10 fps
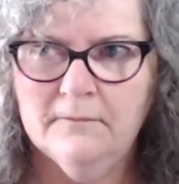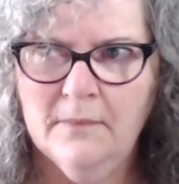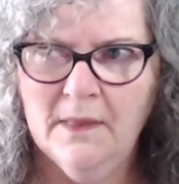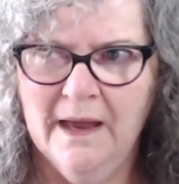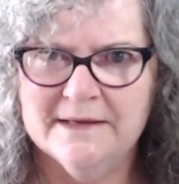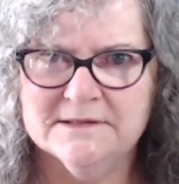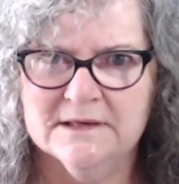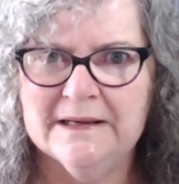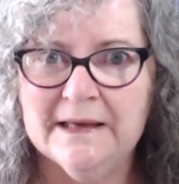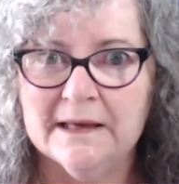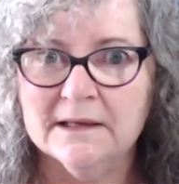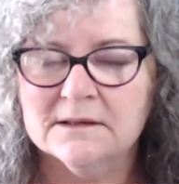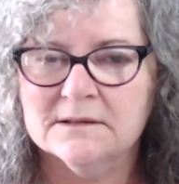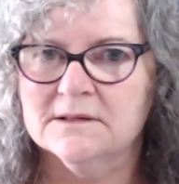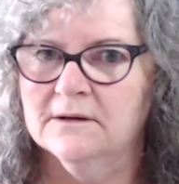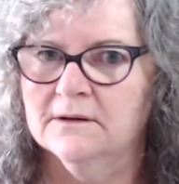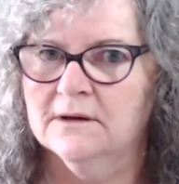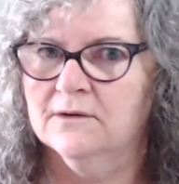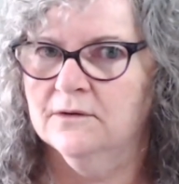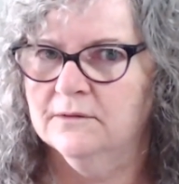as a link, so you
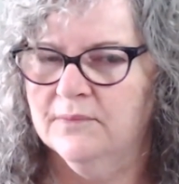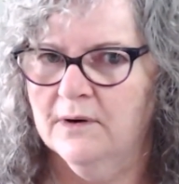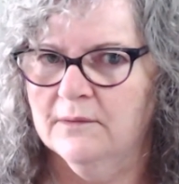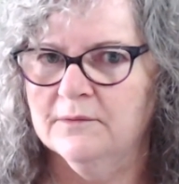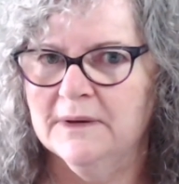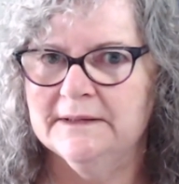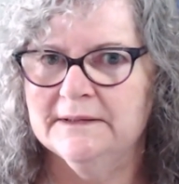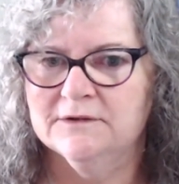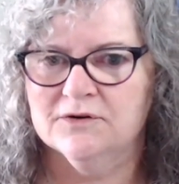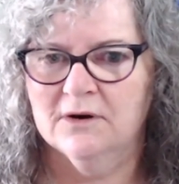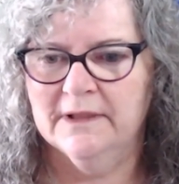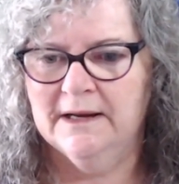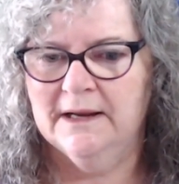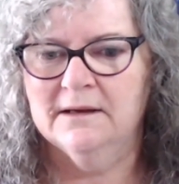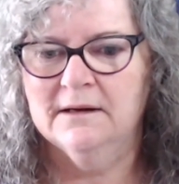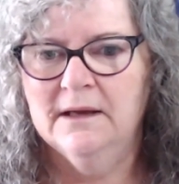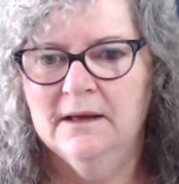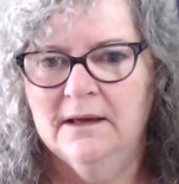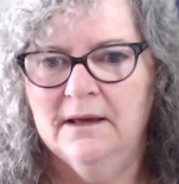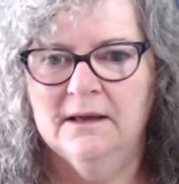could probably try that out,
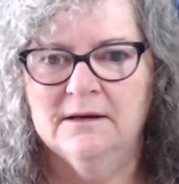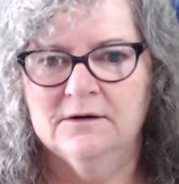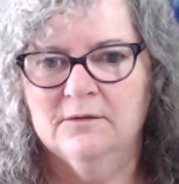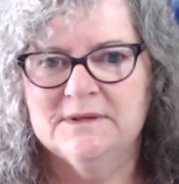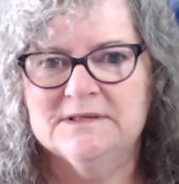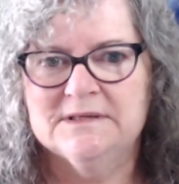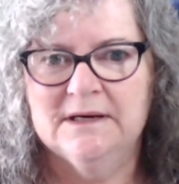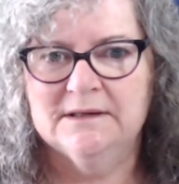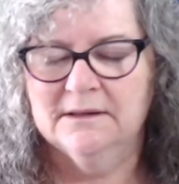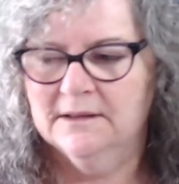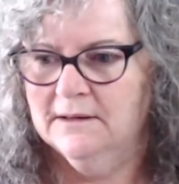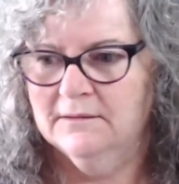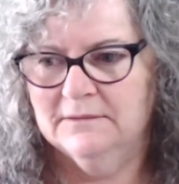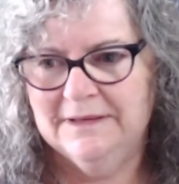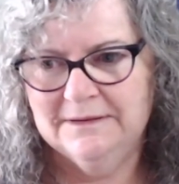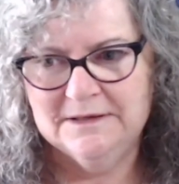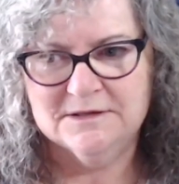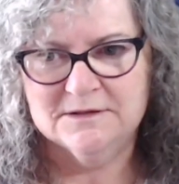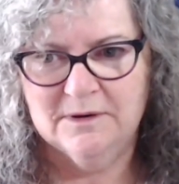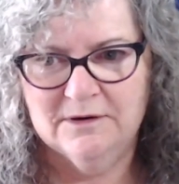and I'll be starting that. This
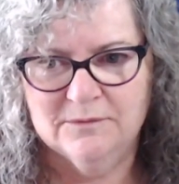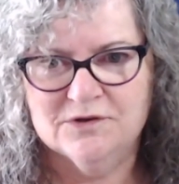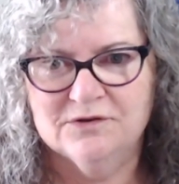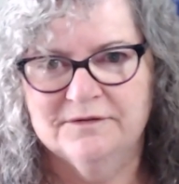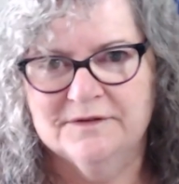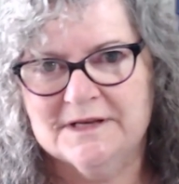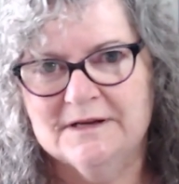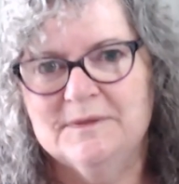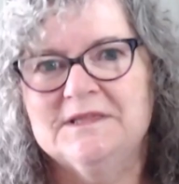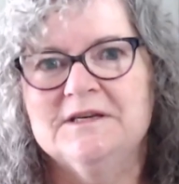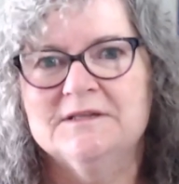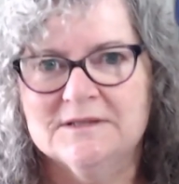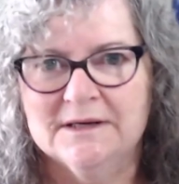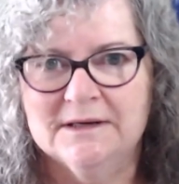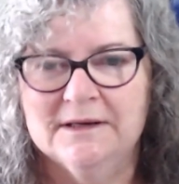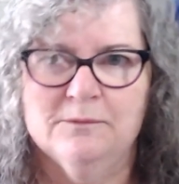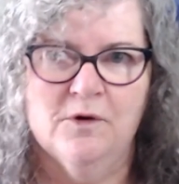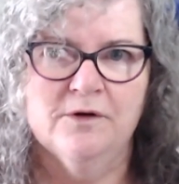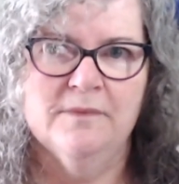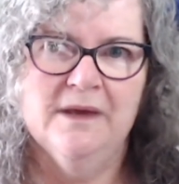is where I'm not sure if it's going to be this Sunday. It
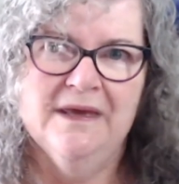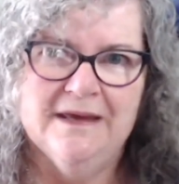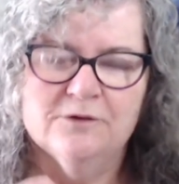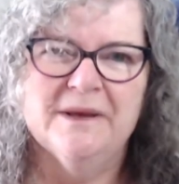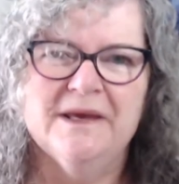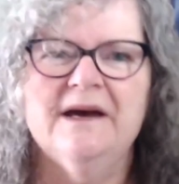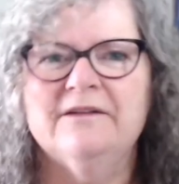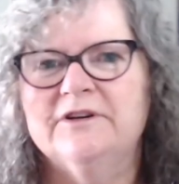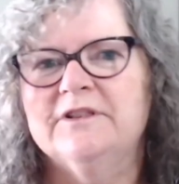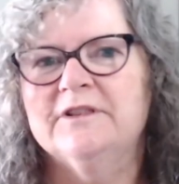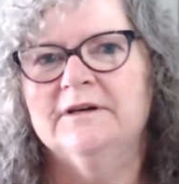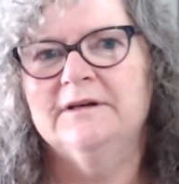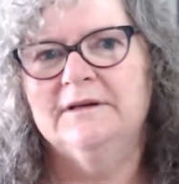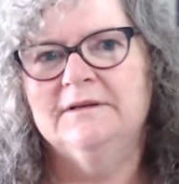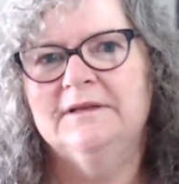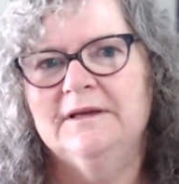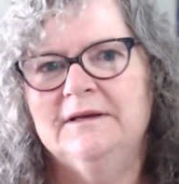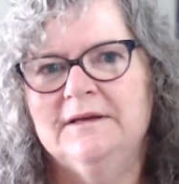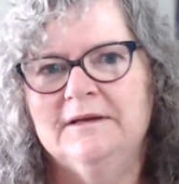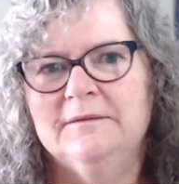won't. It'll be after
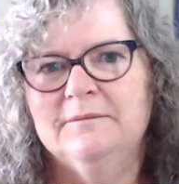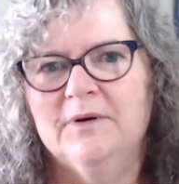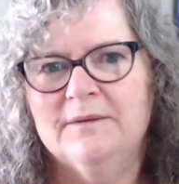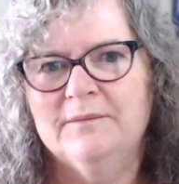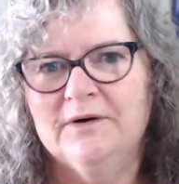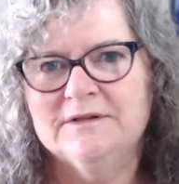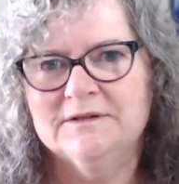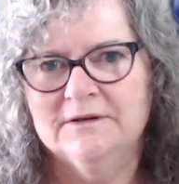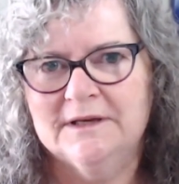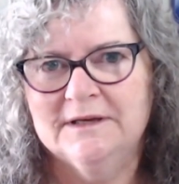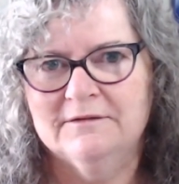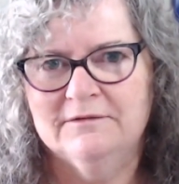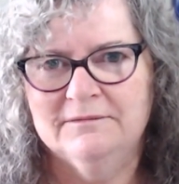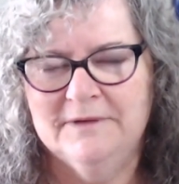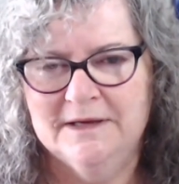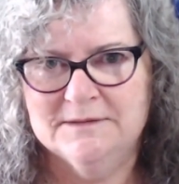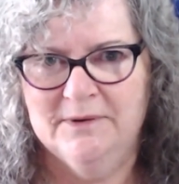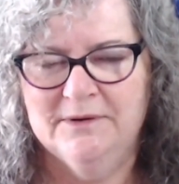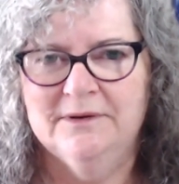the Body Mind Psychic Expo